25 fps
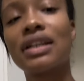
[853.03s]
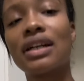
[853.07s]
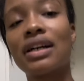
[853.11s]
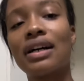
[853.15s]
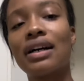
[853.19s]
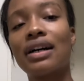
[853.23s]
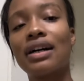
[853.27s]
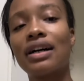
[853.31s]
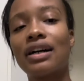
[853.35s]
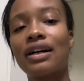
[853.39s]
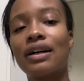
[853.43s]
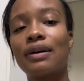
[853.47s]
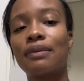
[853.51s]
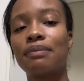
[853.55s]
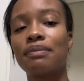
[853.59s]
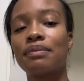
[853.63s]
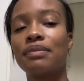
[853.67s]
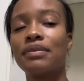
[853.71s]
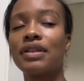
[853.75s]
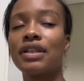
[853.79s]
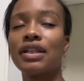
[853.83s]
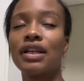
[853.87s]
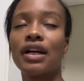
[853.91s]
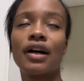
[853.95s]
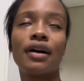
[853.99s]

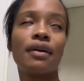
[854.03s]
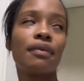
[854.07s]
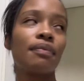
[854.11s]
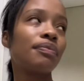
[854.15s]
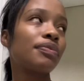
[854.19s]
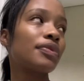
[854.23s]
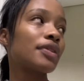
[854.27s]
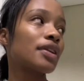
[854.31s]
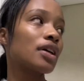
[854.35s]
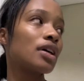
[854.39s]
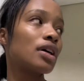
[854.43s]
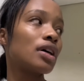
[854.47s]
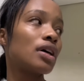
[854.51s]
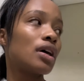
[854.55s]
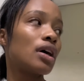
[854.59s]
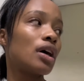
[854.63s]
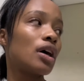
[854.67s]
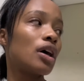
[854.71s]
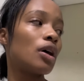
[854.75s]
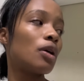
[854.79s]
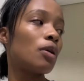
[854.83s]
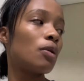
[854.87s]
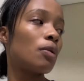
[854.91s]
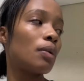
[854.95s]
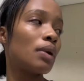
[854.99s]
yeah,
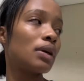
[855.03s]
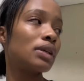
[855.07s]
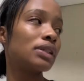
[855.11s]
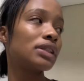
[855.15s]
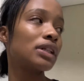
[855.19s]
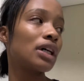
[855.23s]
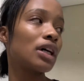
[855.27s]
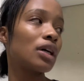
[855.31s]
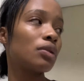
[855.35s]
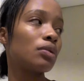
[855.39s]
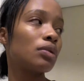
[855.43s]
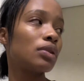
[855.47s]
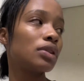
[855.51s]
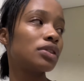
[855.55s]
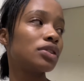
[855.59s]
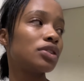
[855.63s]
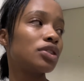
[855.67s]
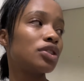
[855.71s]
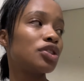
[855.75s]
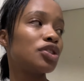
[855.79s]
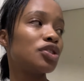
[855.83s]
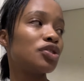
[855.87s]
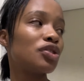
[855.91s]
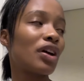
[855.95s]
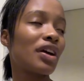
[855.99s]
what I want
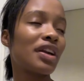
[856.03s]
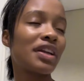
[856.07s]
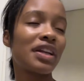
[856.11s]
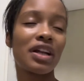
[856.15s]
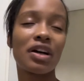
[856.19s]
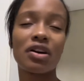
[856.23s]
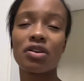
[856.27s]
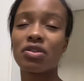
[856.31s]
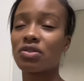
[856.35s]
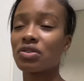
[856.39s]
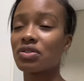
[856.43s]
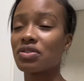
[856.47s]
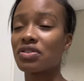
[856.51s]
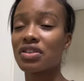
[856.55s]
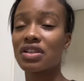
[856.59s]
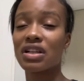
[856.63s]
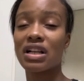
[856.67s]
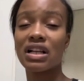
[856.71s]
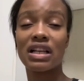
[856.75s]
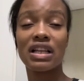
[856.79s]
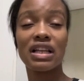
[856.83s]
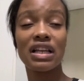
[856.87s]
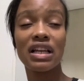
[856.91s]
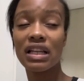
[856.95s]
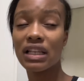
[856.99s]
to do right now, because
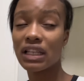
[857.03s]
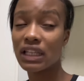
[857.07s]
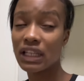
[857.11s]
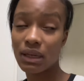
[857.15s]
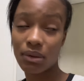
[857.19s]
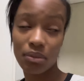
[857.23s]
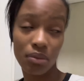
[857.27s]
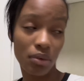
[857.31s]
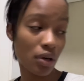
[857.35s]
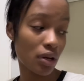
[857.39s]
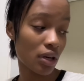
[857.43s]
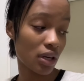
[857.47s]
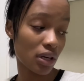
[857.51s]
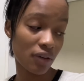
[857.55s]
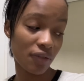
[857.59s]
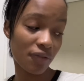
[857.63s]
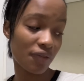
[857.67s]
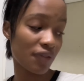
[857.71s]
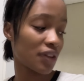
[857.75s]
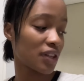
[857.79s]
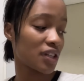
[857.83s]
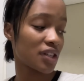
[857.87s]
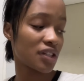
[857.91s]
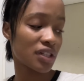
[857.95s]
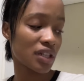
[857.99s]
clearly I'm not gonna
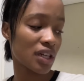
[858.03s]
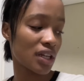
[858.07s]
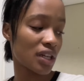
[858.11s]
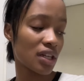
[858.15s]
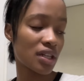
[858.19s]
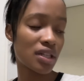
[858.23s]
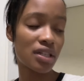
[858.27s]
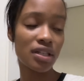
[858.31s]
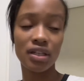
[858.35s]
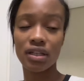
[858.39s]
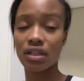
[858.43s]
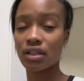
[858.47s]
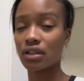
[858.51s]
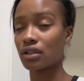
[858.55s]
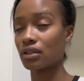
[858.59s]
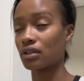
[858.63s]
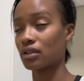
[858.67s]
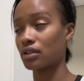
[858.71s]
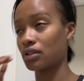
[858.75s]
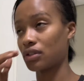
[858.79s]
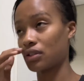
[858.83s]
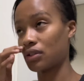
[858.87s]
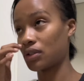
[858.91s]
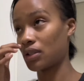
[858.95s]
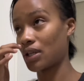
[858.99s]
finish editing
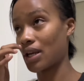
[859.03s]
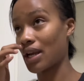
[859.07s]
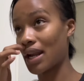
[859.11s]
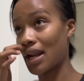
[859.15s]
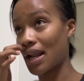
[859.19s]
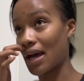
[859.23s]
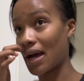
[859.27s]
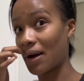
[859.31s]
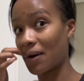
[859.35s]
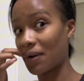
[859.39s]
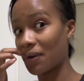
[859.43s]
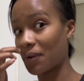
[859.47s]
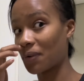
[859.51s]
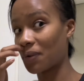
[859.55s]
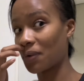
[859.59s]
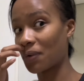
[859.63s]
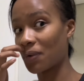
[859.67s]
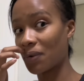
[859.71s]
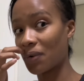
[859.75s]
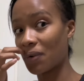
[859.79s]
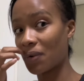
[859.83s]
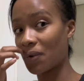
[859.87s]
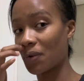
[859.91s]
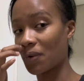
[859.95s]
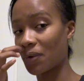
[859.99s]
now
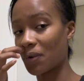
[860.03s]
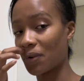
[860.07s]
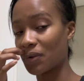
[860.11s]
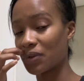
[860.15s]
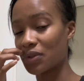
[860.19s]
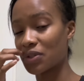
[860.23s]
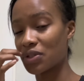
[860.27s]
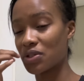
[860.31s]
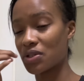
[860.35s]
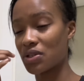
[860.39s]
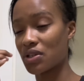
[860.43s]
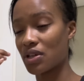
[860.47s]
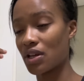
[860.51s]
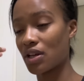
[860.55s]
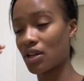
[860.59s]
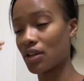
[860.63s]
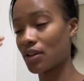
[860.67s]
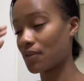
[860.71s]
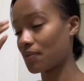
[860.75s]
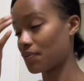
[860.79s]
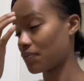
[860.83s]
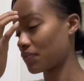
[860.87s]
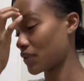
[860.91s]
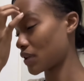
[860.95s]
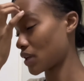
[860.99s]
or
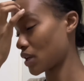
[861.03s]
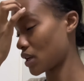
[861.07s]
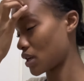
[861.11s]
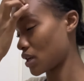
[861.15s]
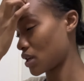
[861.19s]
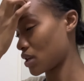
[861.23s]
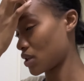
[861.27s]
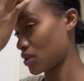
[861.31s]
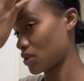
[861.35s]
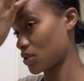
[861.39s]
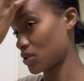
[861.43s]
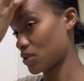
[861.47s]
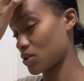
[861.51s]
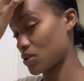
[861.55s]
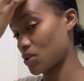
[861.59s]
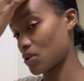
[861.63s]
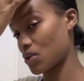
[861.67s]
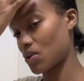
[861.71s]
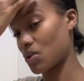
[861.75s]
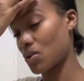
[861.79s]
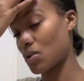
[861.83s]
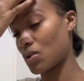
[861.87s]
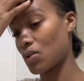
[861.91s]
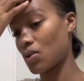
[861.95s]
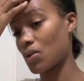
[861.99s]
today,
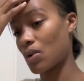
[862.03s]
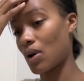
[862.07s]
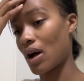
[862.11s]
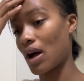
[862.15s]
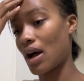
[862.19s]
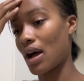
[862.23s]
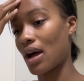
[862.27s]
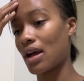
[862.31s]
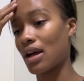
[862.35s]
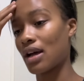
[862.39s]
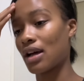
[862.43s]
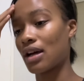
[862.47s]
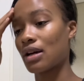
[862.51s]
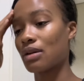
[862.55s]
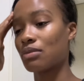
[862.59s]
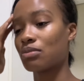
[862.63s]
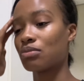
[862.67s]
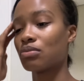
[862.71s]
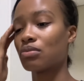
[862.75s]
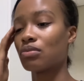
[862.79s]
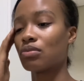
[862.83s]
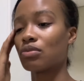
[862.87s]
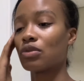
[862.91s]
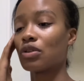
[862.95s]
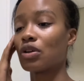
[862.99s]
so I
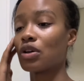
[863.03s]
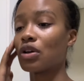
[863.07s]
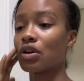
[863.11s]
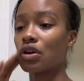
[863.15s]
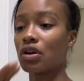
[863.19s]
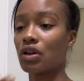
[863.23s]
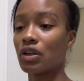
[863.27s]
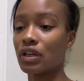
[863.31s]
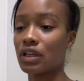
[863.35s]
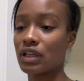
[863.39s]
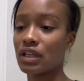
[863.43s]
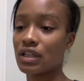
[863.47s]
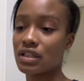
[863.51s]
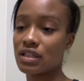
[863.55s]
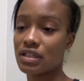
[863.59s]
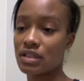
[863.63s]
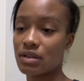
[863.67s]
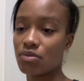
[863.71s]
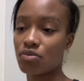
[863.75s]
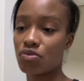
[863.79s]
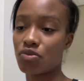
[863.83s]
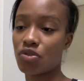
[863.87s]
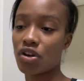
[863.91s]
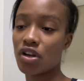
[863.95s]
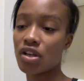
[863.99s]
am gonna get
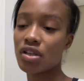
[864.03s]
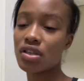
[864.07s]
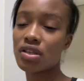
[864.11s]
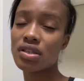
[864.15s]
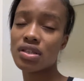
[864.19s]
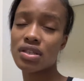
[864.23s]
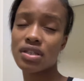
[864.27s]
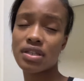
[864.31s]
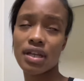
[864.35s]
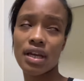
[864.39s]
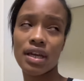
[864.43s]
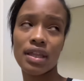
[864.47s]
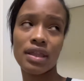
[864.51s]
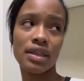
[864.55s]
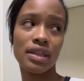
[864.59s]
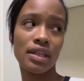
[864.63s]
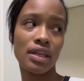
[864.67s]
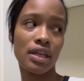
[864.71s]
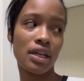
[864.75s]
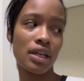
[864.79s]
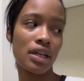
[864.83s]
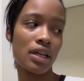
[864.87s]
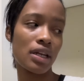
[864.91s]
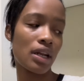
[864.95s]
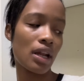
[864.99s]
some rest, and
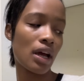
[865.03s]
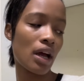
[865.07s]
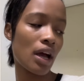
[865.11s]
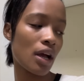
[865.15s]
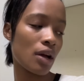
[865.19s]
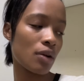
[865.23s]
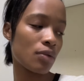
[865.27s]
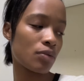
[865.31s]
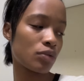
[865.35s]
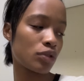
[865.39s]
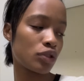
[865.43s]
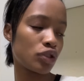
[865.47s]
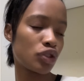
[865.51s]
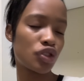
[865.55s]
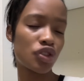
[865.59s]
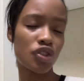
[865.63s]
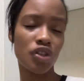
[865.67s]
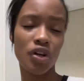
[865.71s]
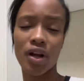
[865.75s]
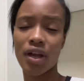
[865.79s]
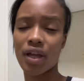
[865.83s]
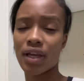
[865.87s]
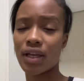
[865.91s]
then I will try